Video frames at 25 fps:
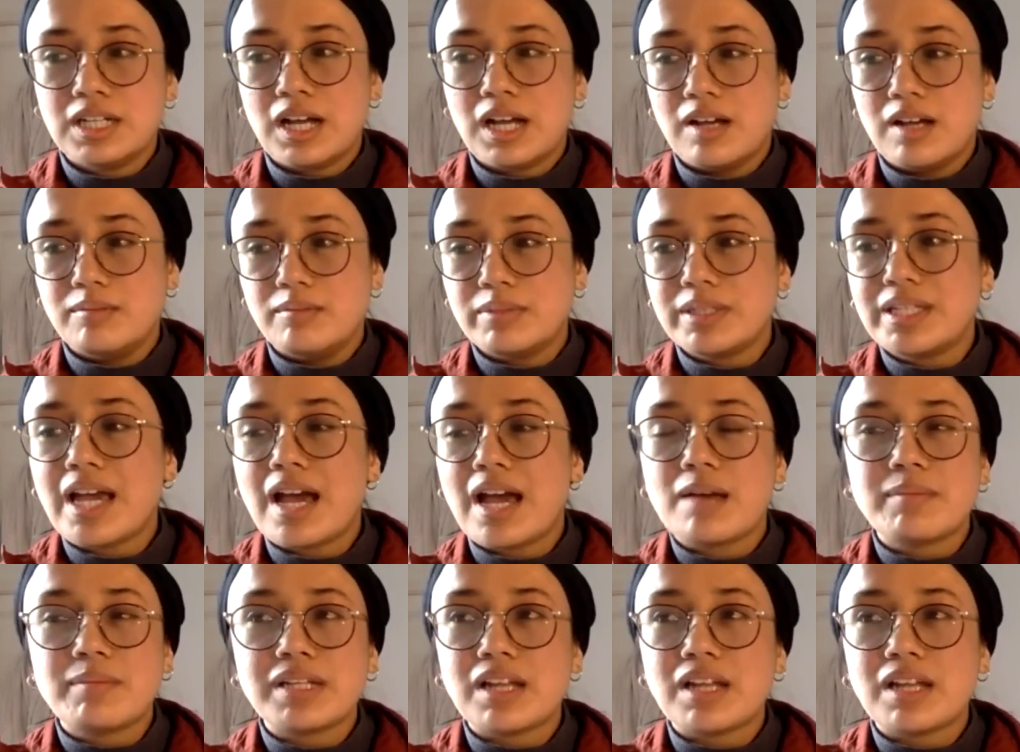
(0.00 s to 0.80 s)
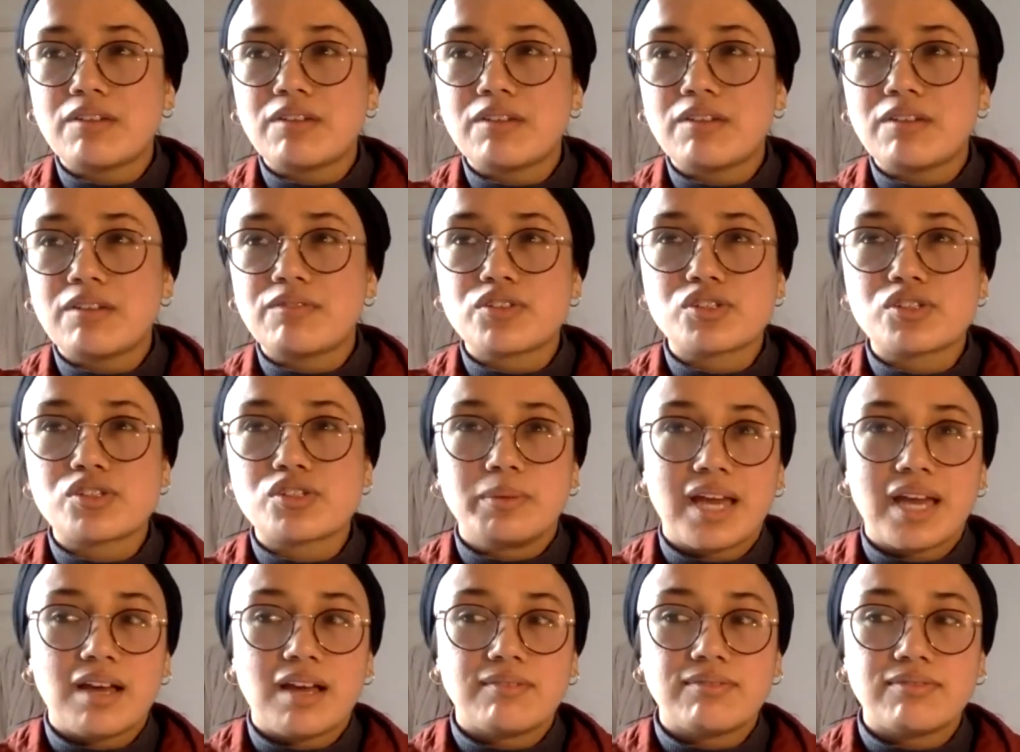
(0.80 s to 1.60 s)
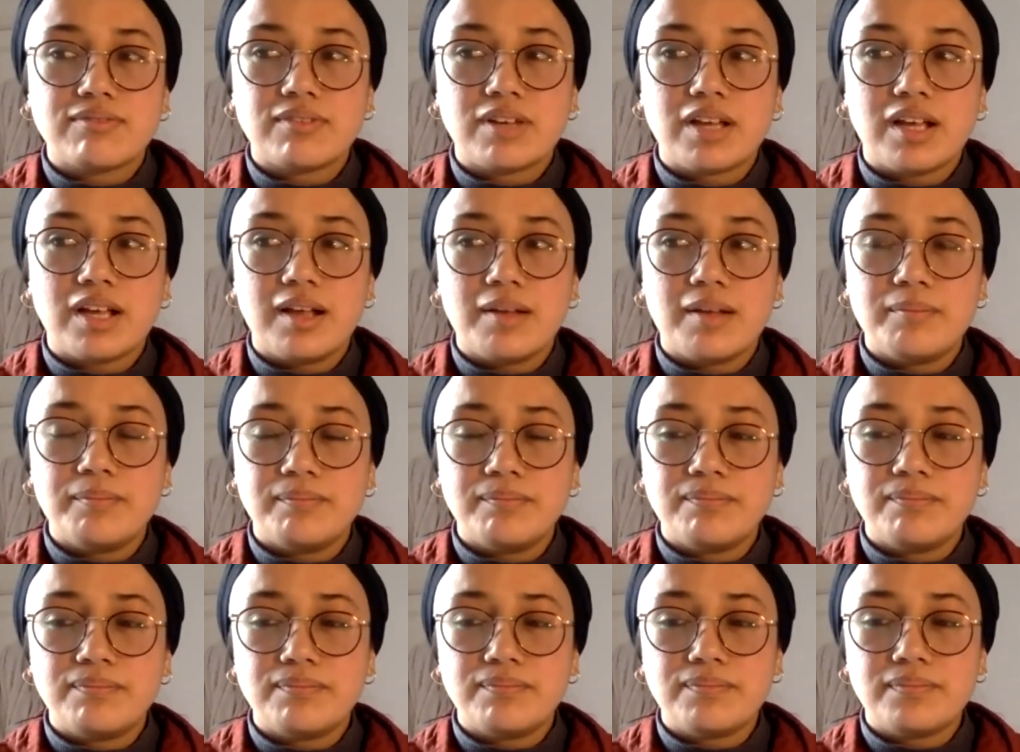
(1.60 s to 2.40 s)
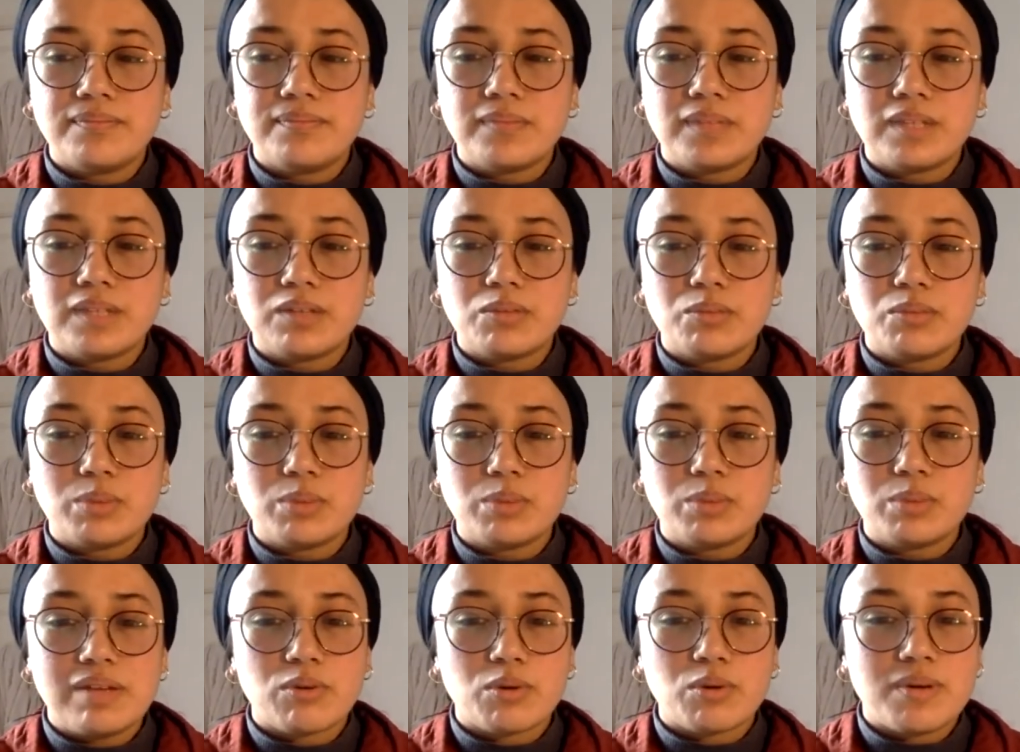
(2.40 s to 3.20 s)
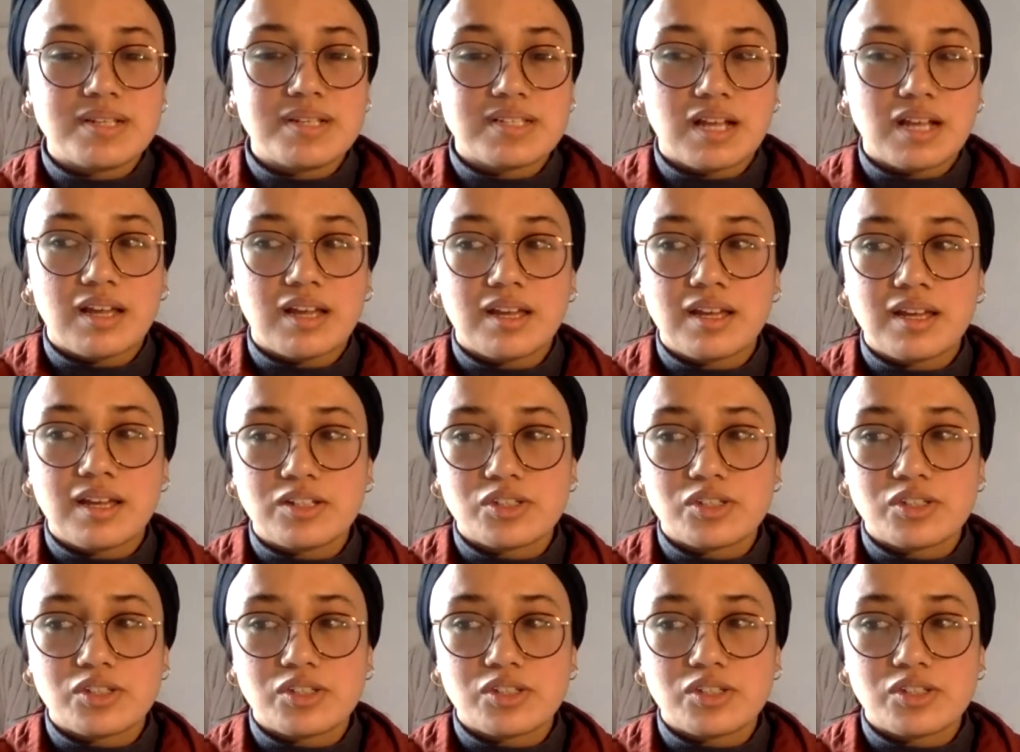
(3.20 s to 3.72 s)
But yeah, I mean, like for sure, we've always like